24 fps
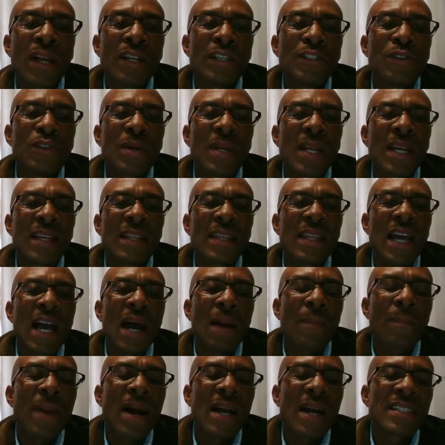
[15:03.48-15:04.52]
during the
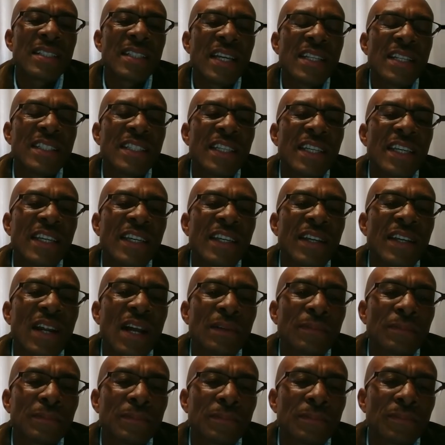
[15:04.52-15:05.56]
apartheid era,